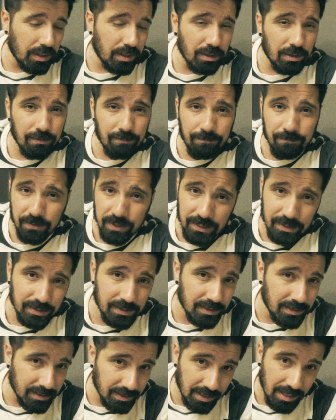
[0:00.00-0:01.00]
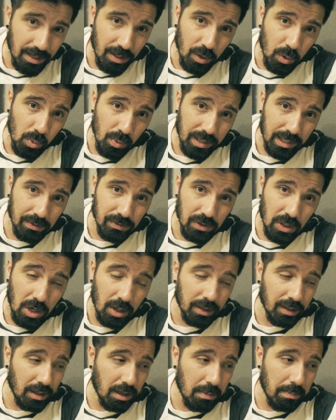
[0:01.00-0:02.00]
couldn't finish the scale without
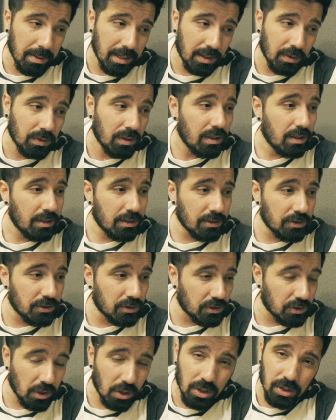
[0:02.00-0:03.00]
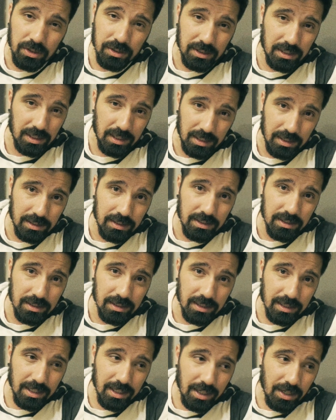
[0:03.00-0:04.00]
talking about starseeds
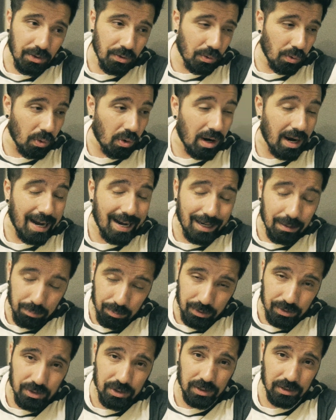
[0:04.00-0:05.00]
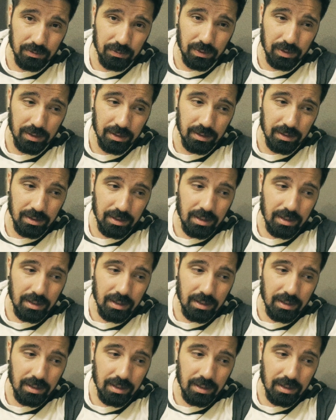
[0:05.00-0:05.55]
or hybrid children.